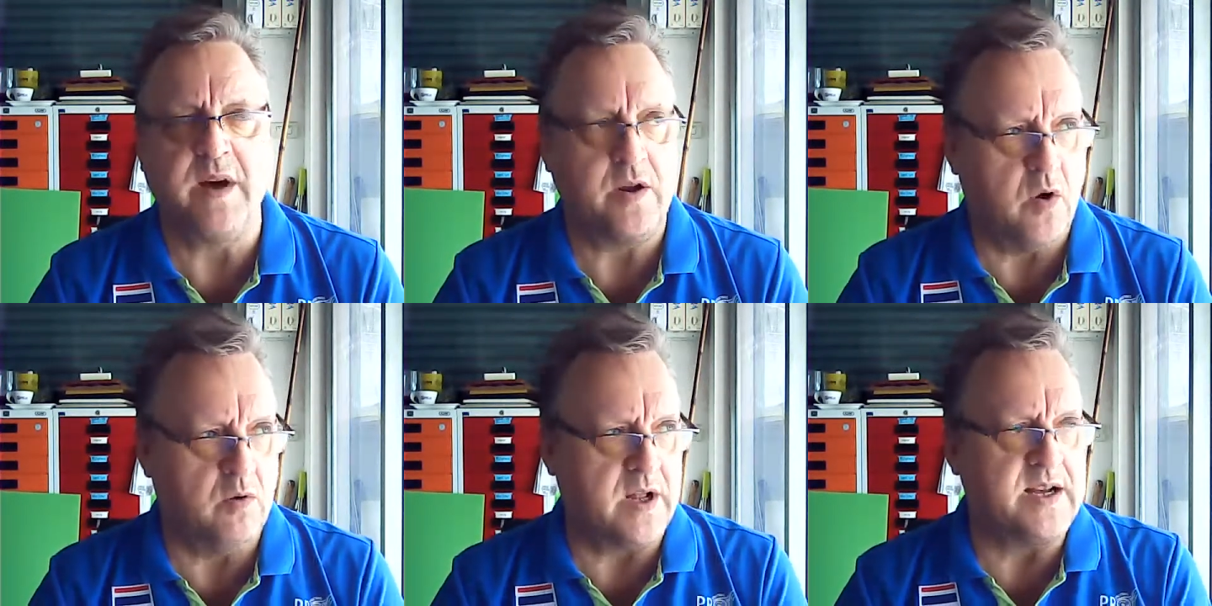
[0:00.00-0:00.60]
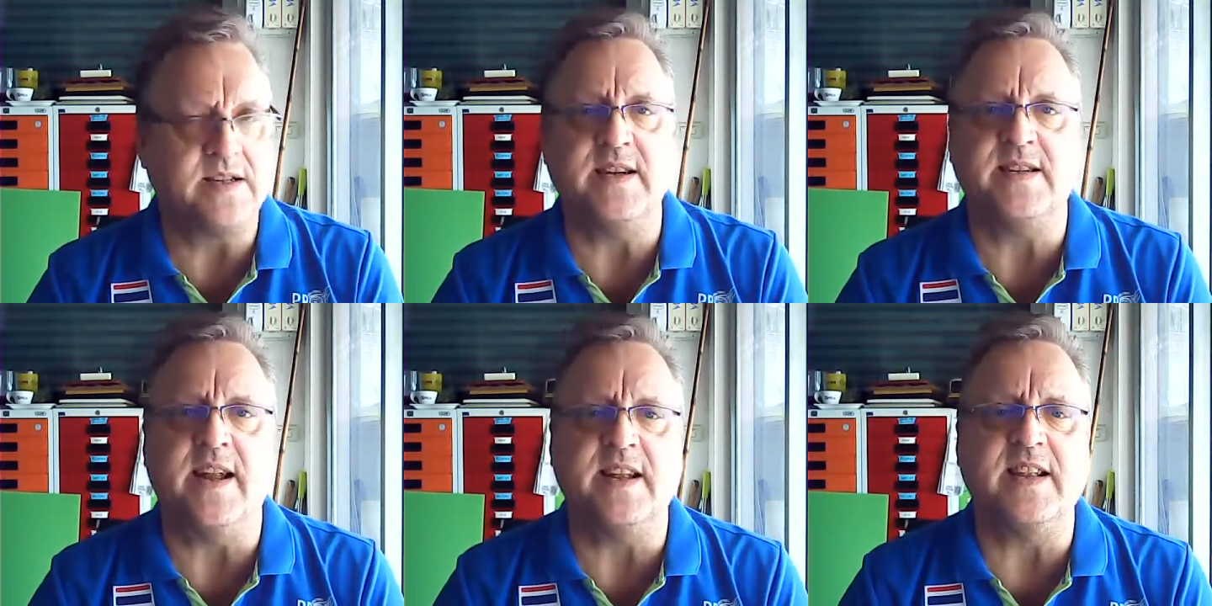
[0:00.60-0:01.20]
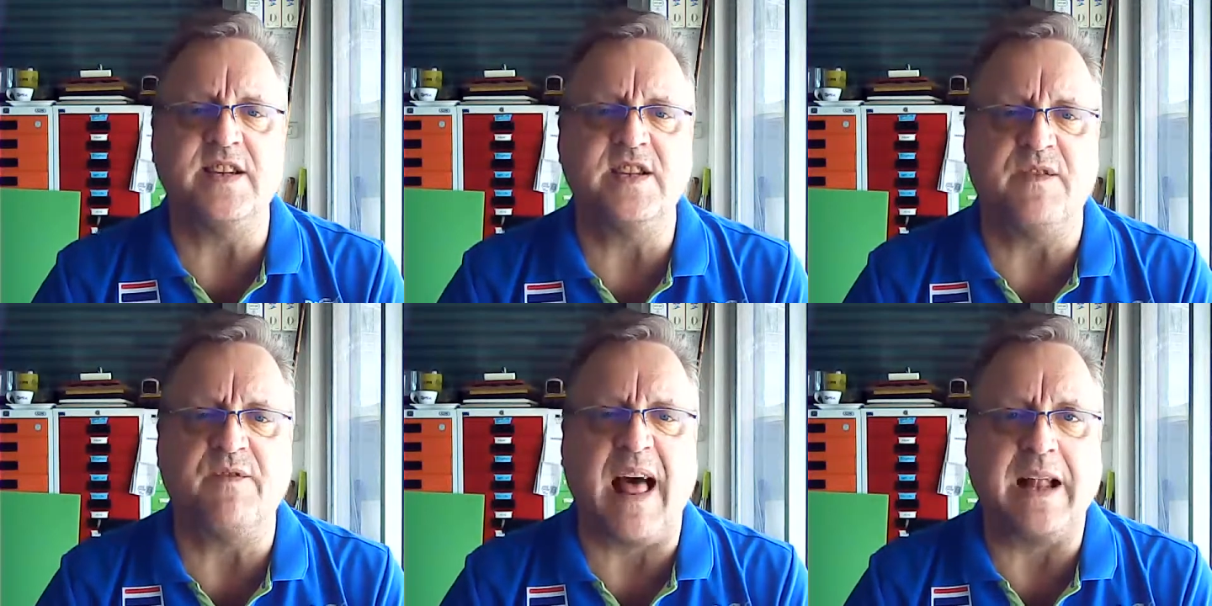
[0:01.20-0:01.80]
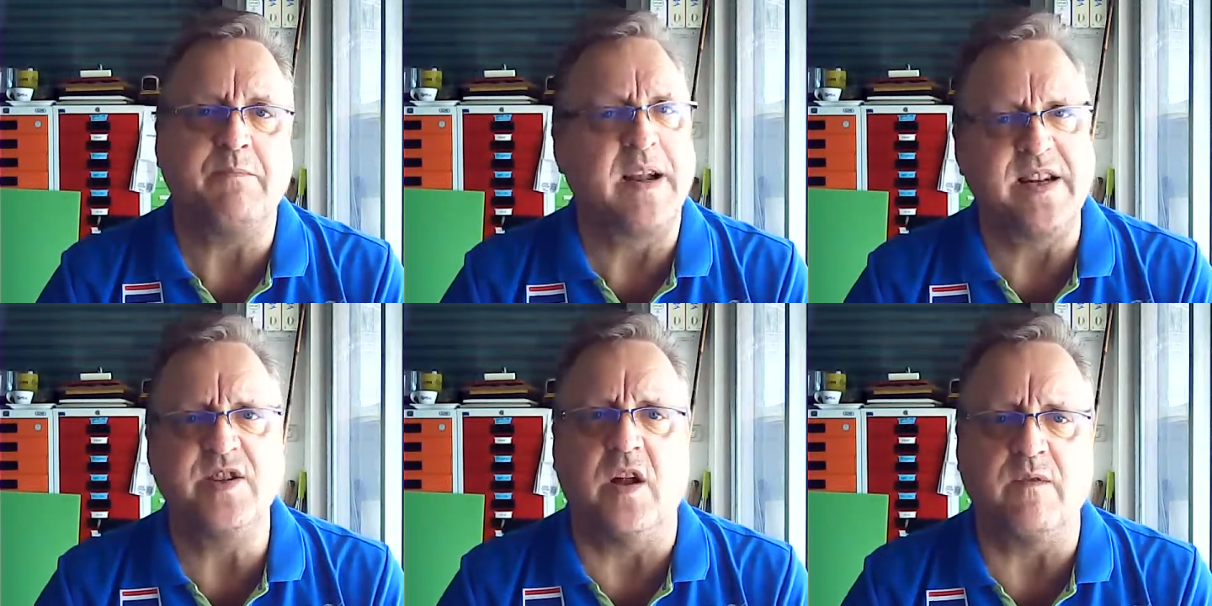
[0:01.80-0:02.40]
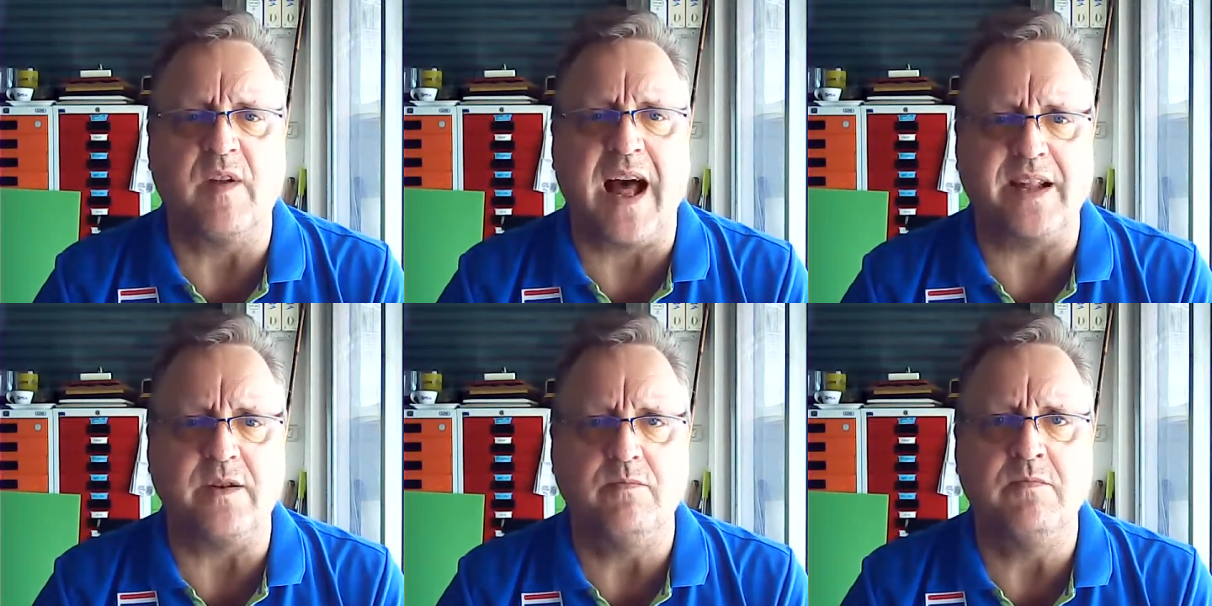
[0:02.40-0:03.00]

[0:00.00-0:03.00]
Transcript: matter old days they said it that's flat but it's not flat